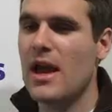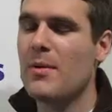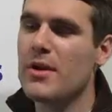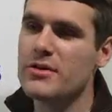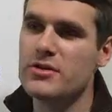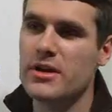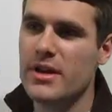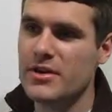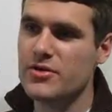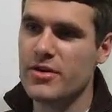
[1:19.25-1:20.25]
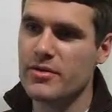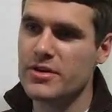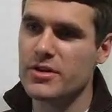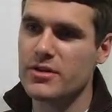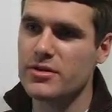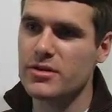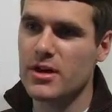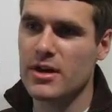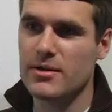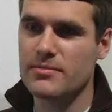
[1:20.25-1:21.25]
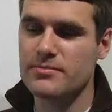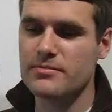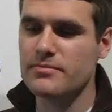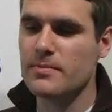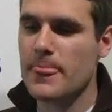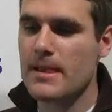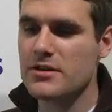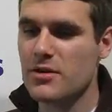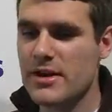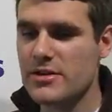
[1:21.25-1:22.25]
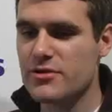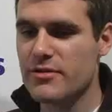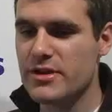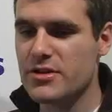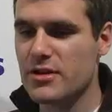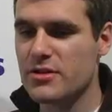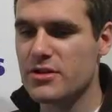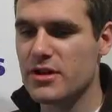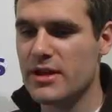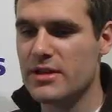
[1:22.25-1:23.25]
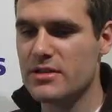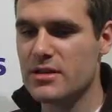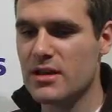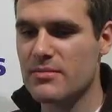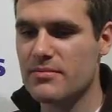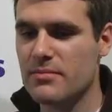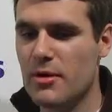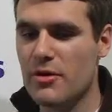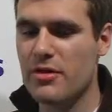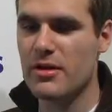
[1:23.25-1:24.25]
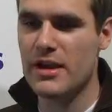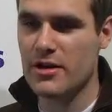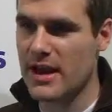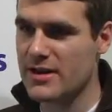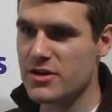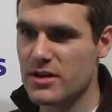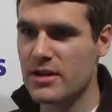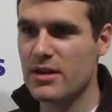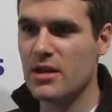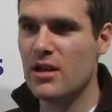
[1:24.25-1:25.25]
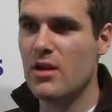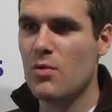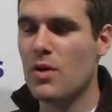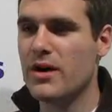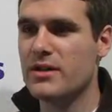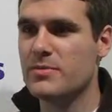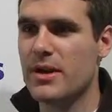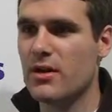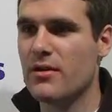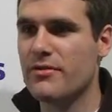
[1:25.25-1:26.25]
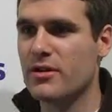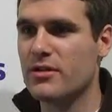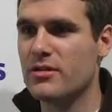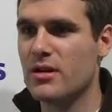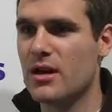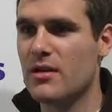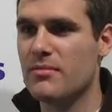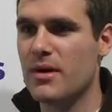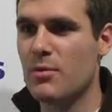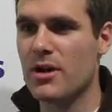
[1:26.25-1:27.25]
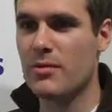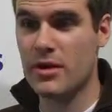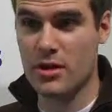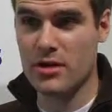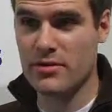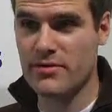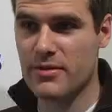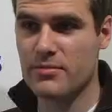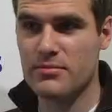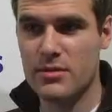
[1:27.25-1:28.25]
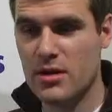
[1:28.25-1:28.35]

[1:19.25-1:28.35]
And we also did industry research. So industry research is both internationally, what is being offered and what can we learn from